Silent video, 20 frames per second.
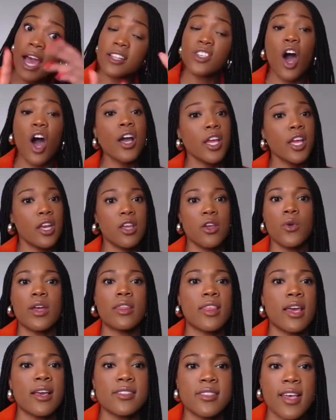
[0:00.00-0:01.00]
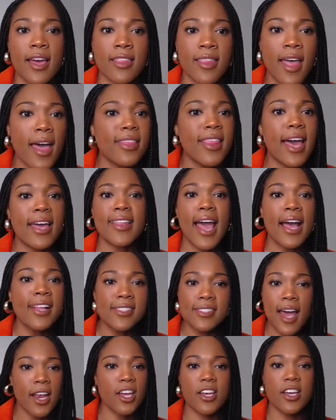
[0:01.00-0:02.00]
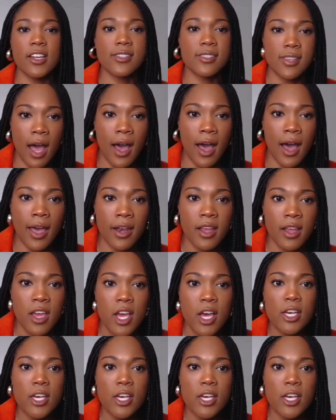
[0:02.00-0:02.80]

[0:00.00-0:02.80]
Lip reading: not talking to you and things like that, like that's not a good sign.